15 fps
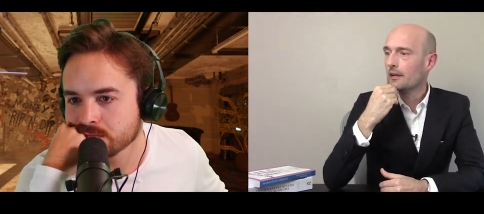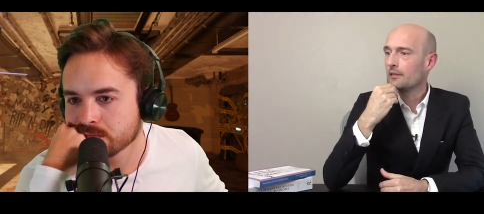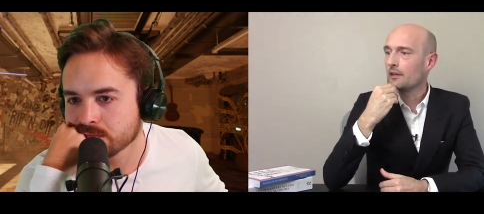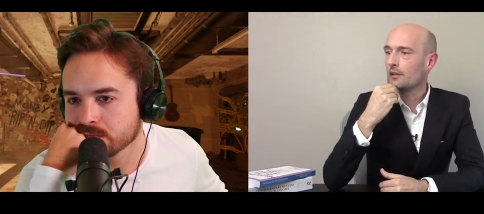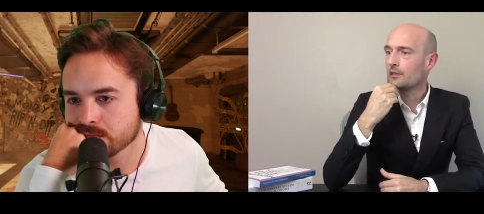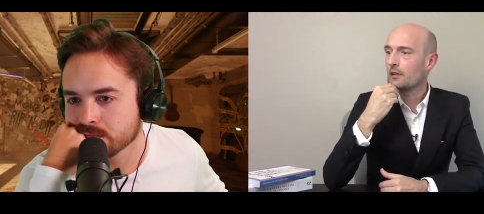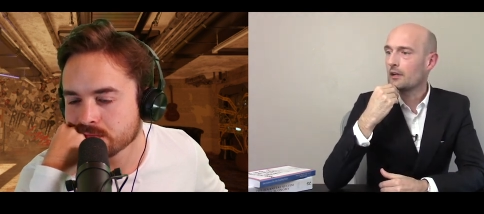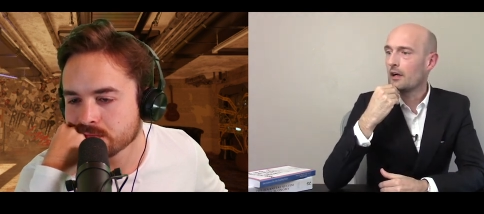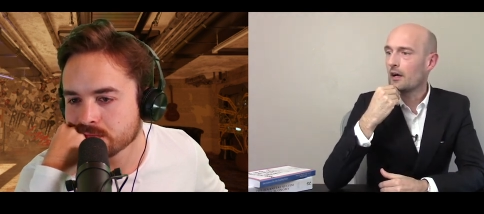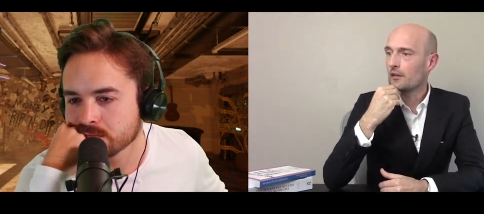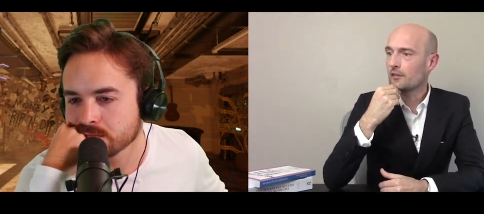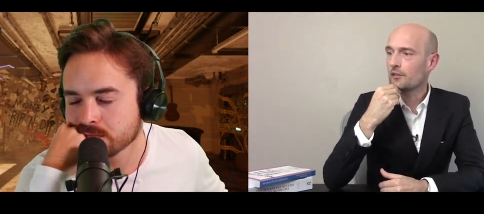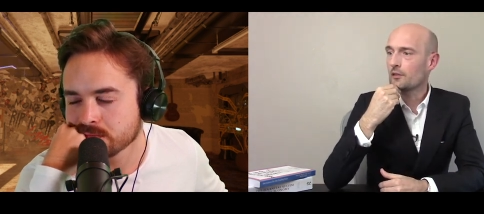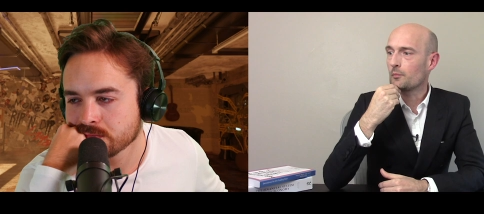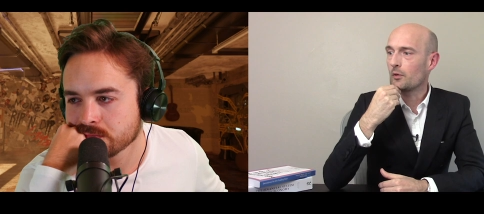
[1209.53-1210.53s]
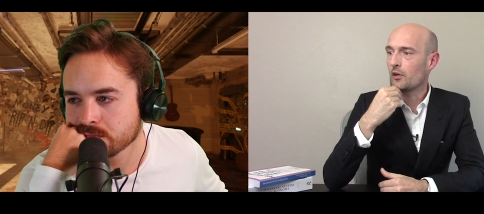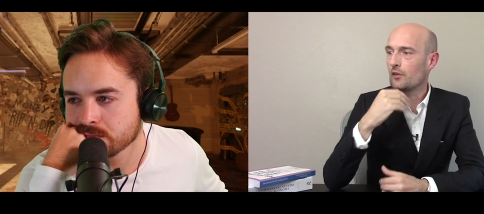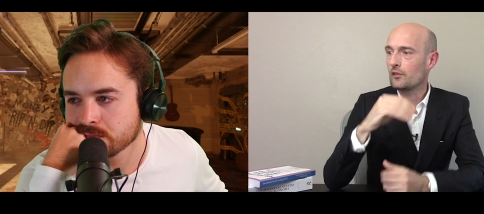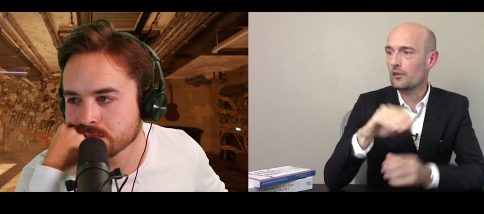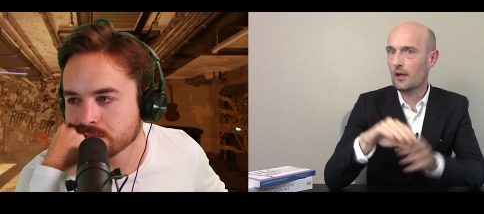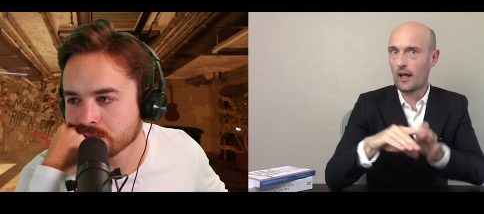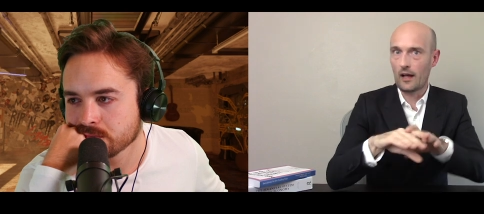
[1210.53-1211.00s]
Speaker 1: that
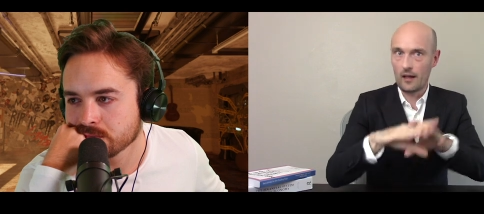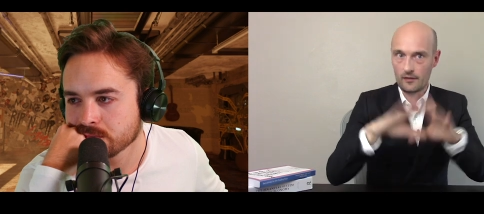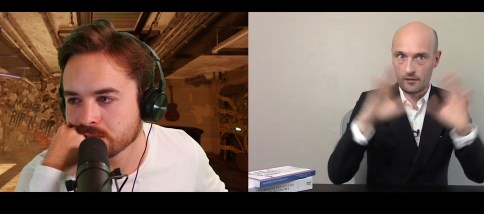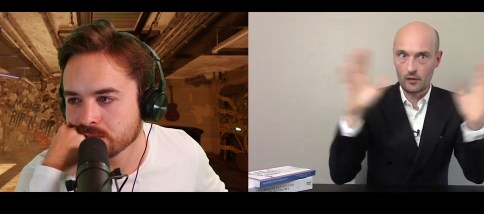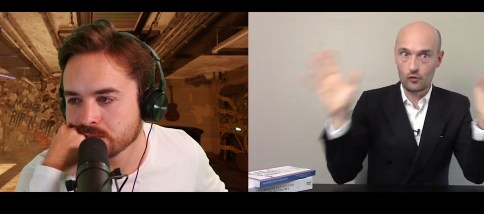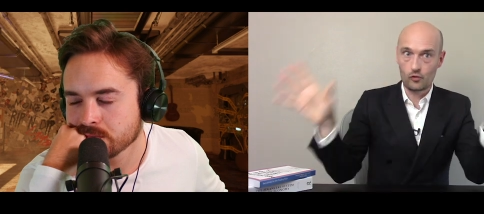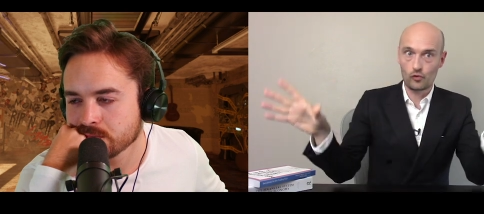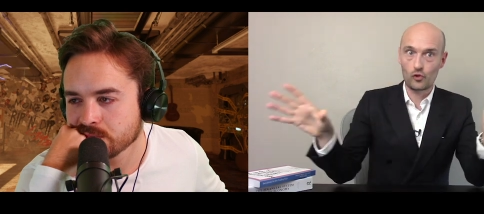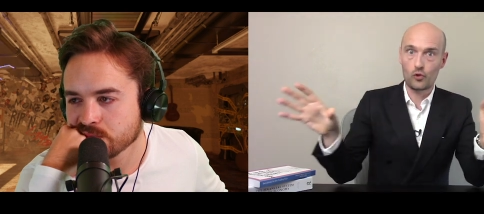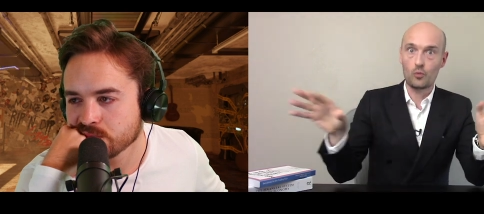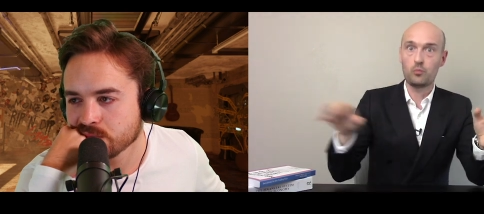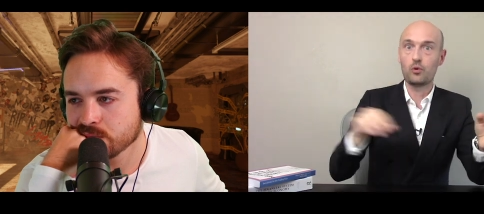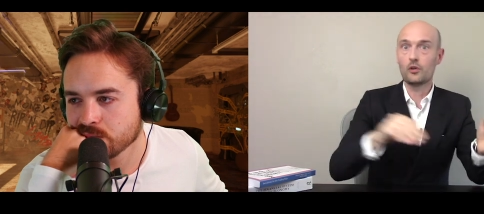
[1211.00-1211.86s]
customers as a group